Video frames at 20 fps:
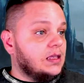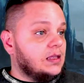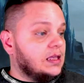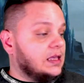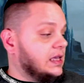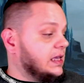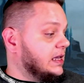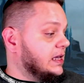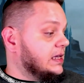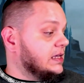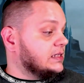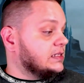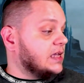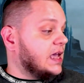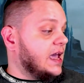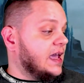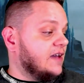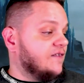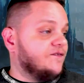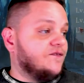He is
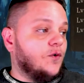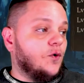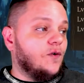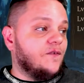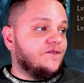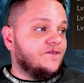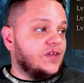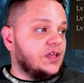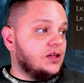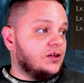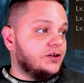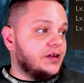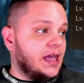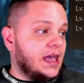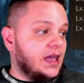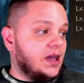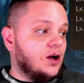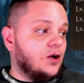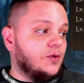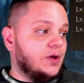a full-filled
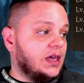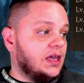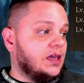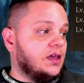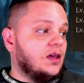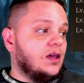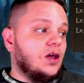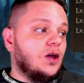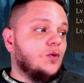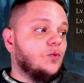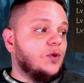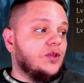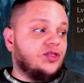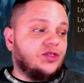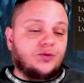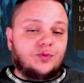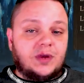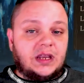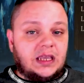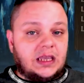AoE with
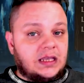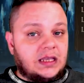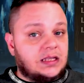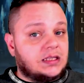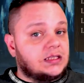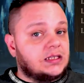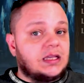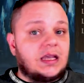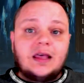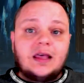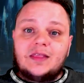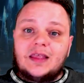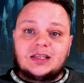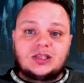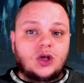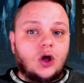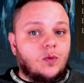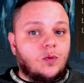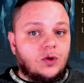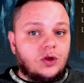3 hits. That's
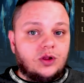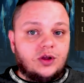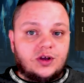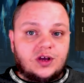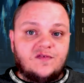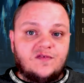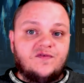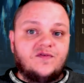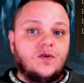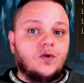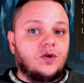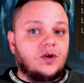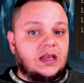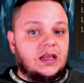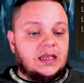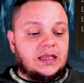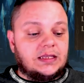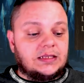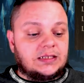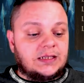all we're looking for,
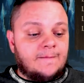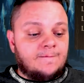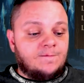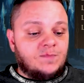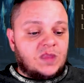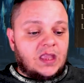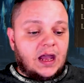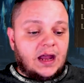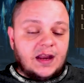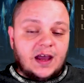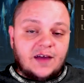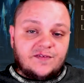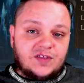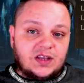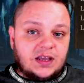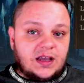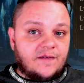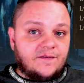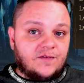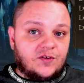is enough to
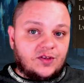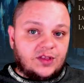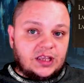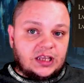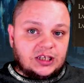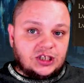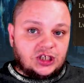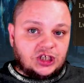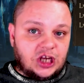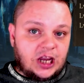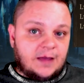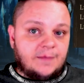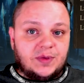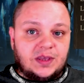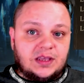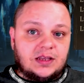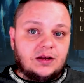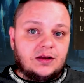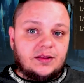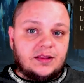cover the
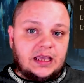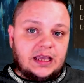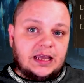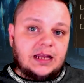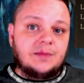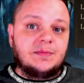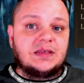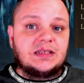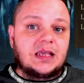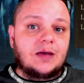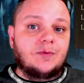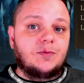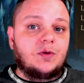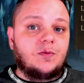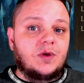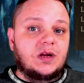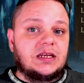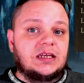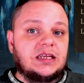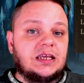enemies that we
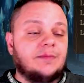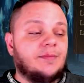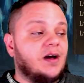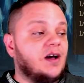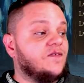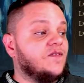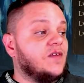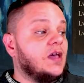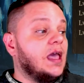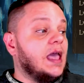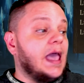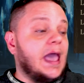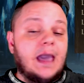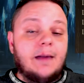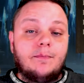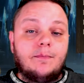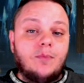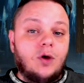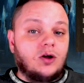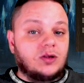want to debuff,
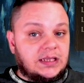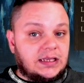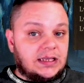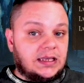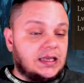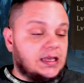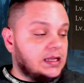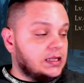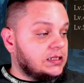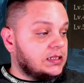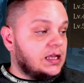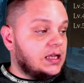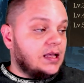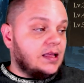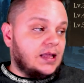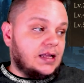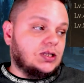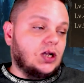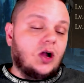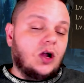and multi-hits.
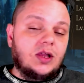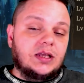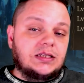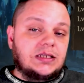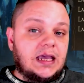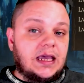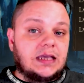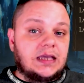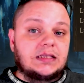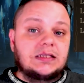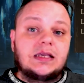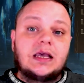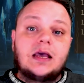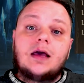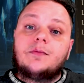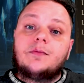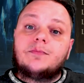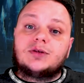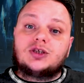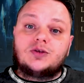That's all it takes.
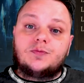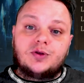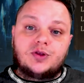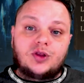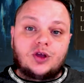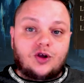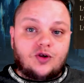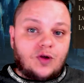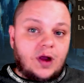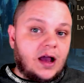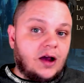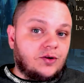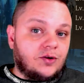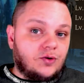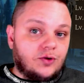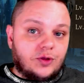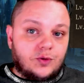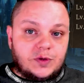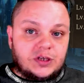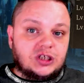Put the crown or
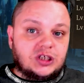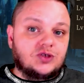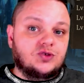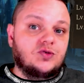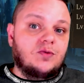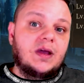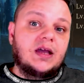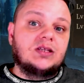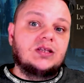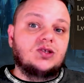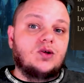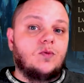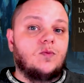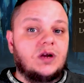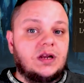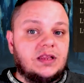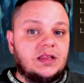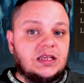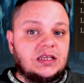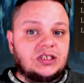the Witcher's Remains on one
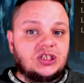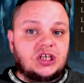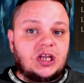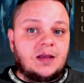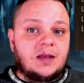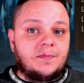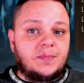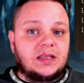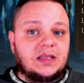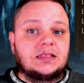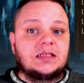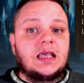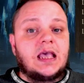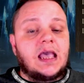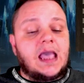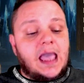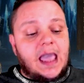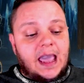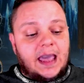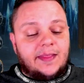of these champions,
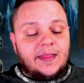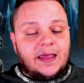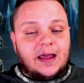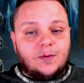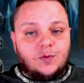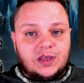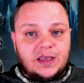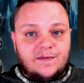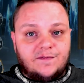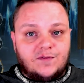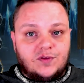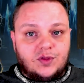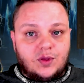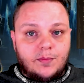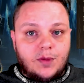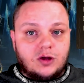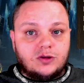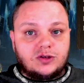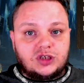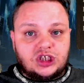and that will give you the
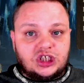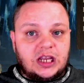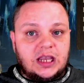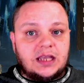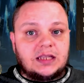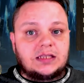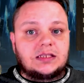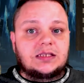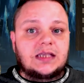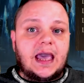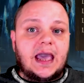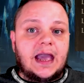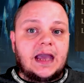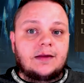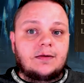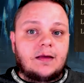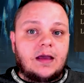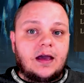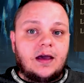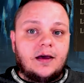most chance
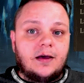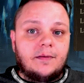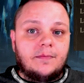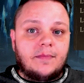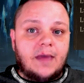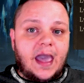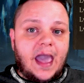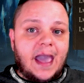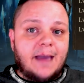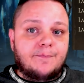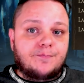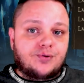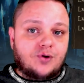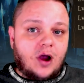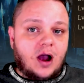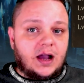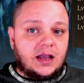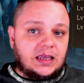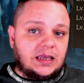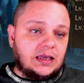at
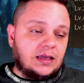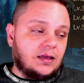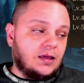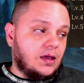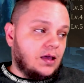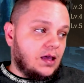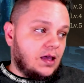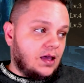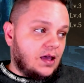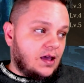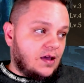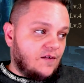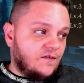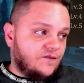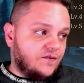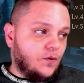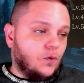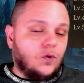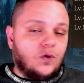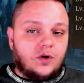proccing
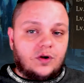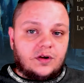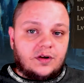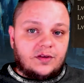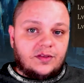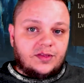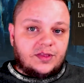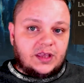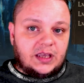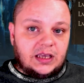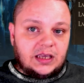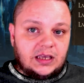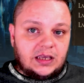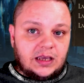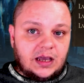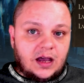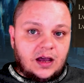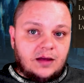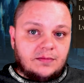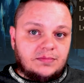for the
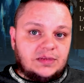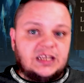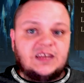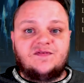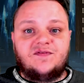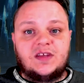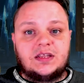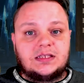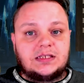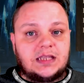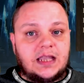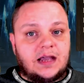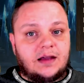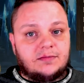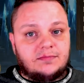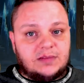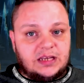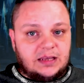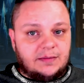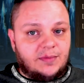defense
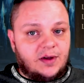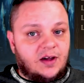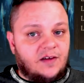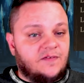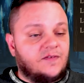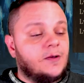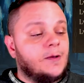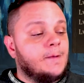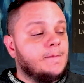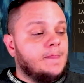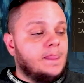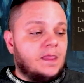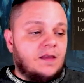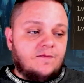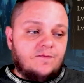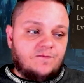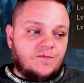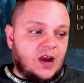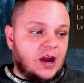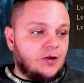down debuff.
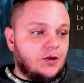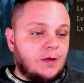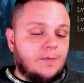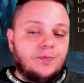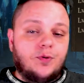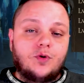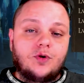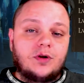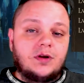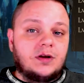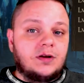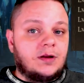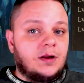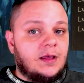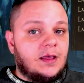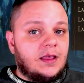Very important.